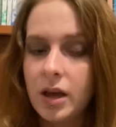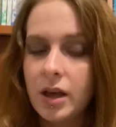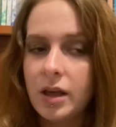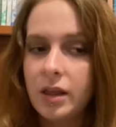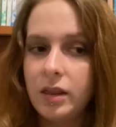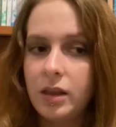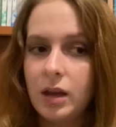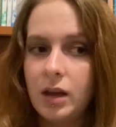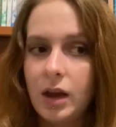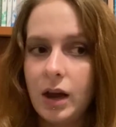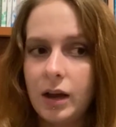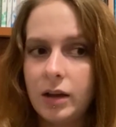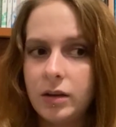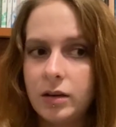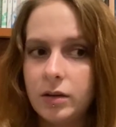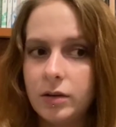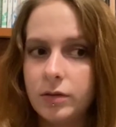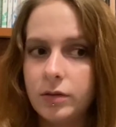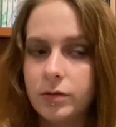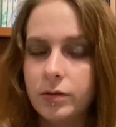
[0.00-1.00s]
The
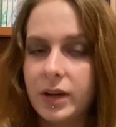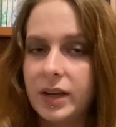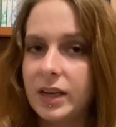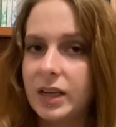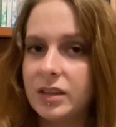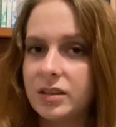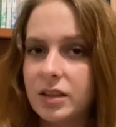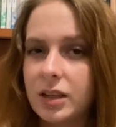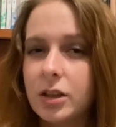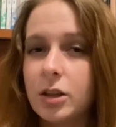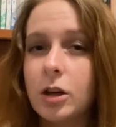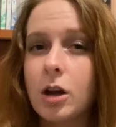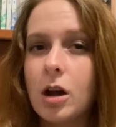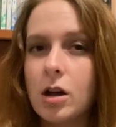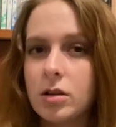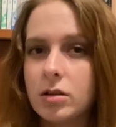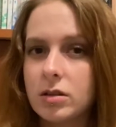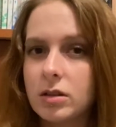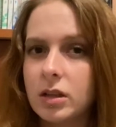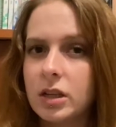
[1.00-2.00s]
the
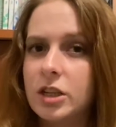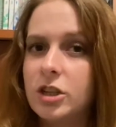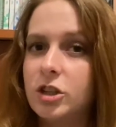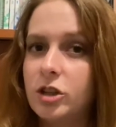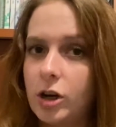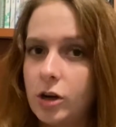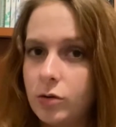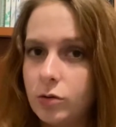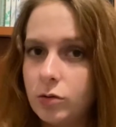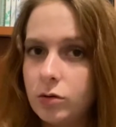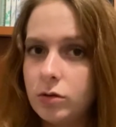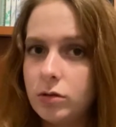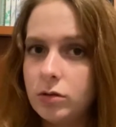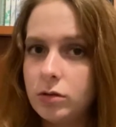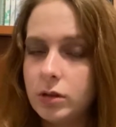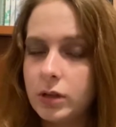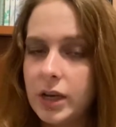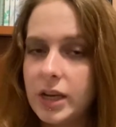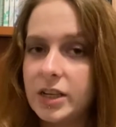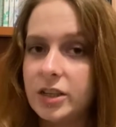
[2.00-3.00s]
consulate general
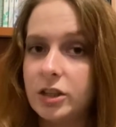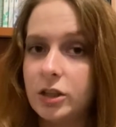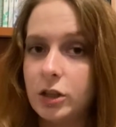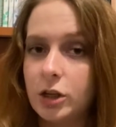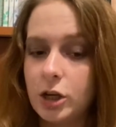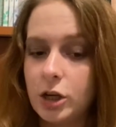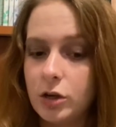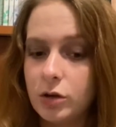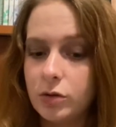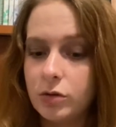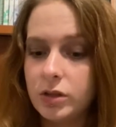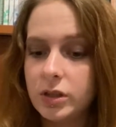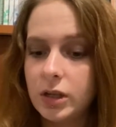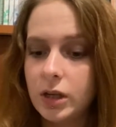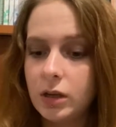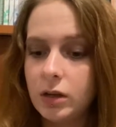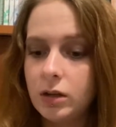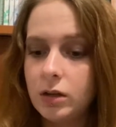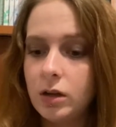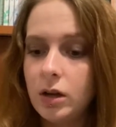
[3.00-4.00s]
is in
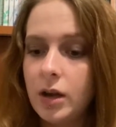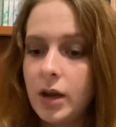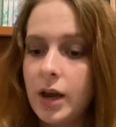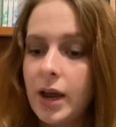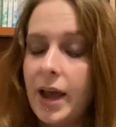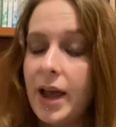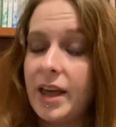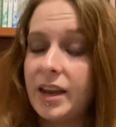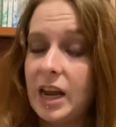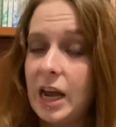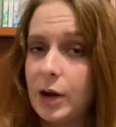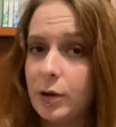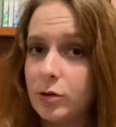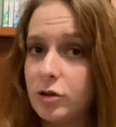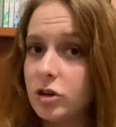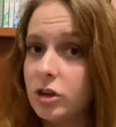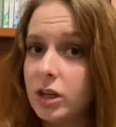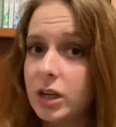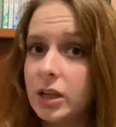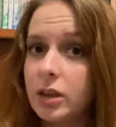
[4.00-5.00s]
Houston, and I
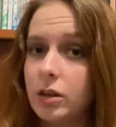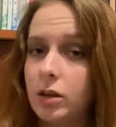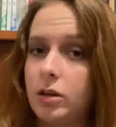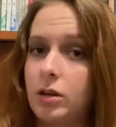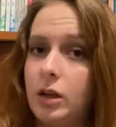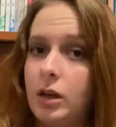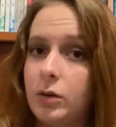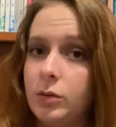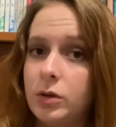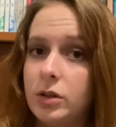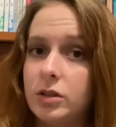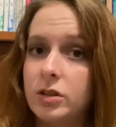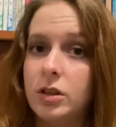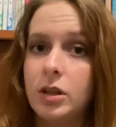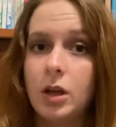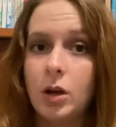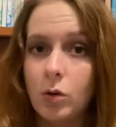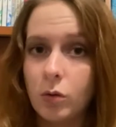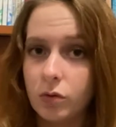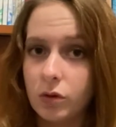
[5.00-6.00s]
originally thought that was
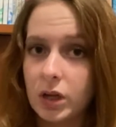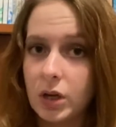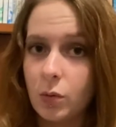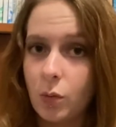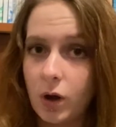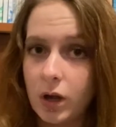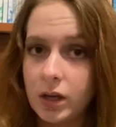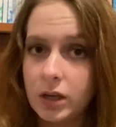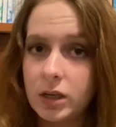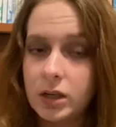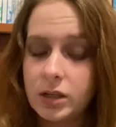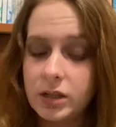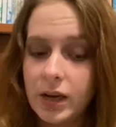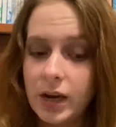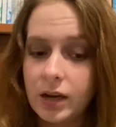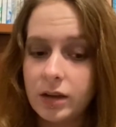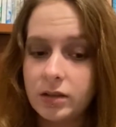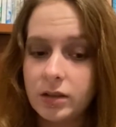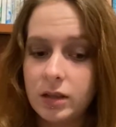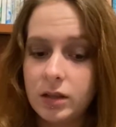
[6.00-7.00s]
the only one in
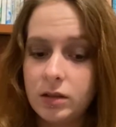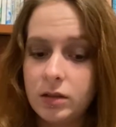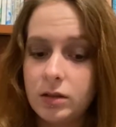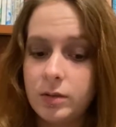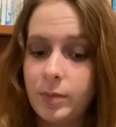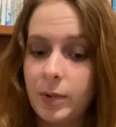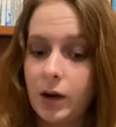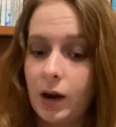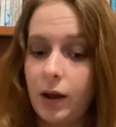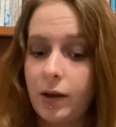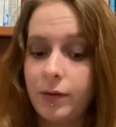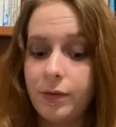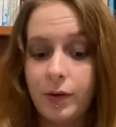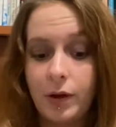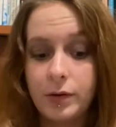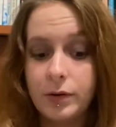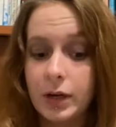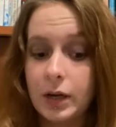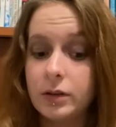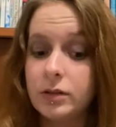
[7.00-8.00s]
Texas, but I
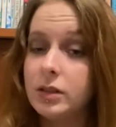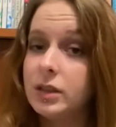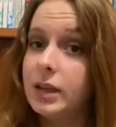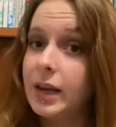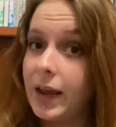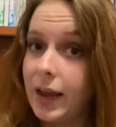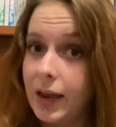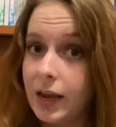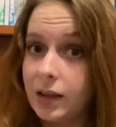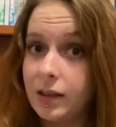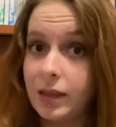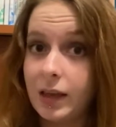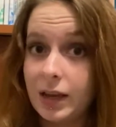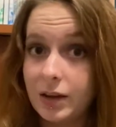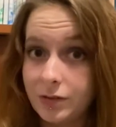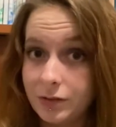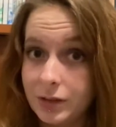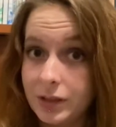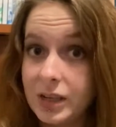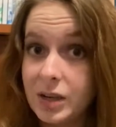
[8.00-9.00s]
found out today,
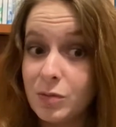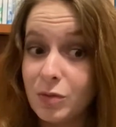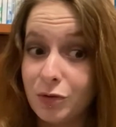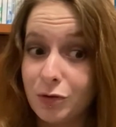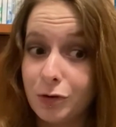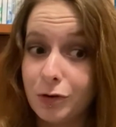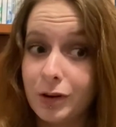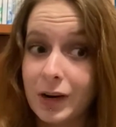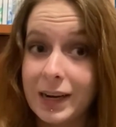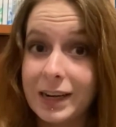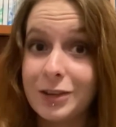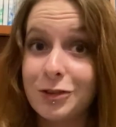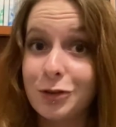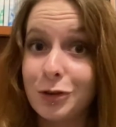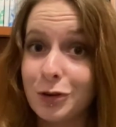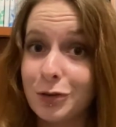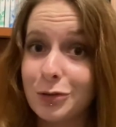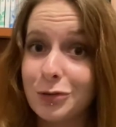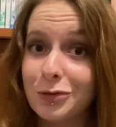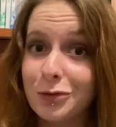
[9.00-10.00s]
thankfully, before I
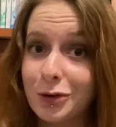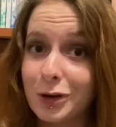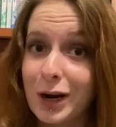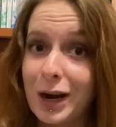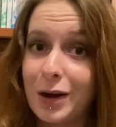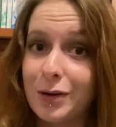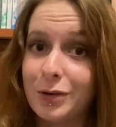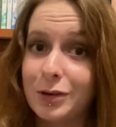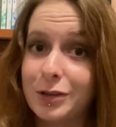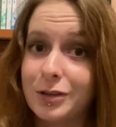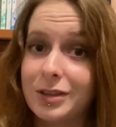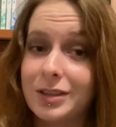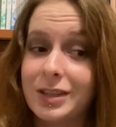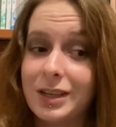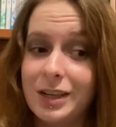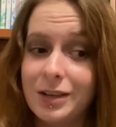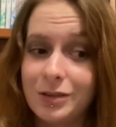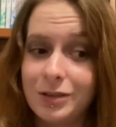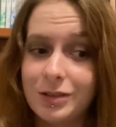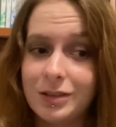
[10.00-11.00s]
drove 4 hours to
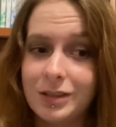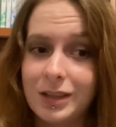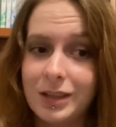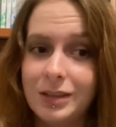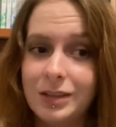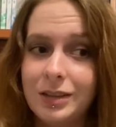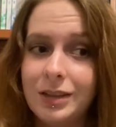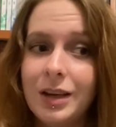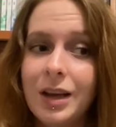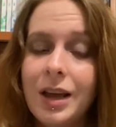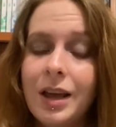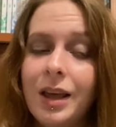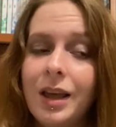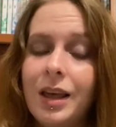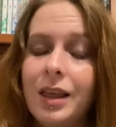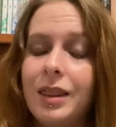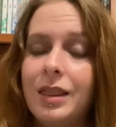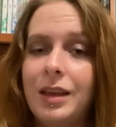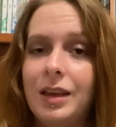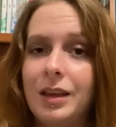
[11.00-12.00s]
Houston,
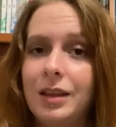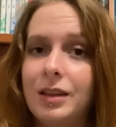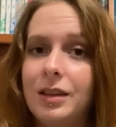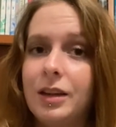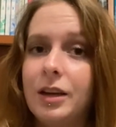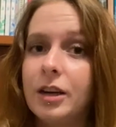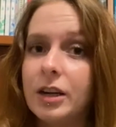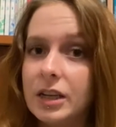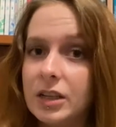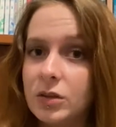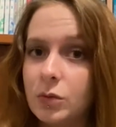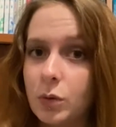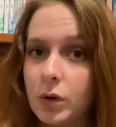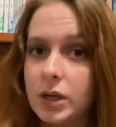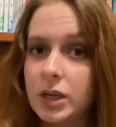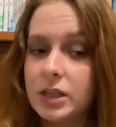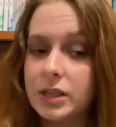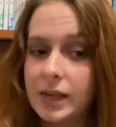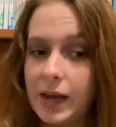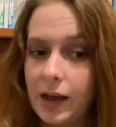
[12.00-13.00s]
that there is one
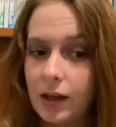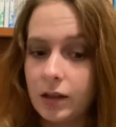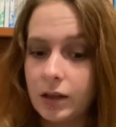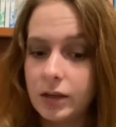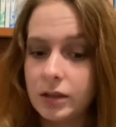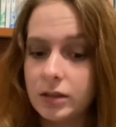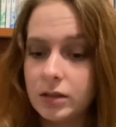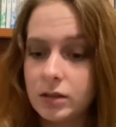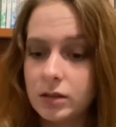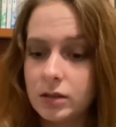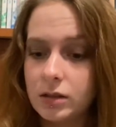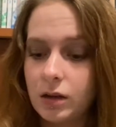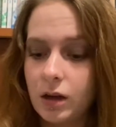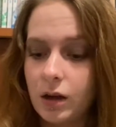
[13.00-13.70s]
in Dallas.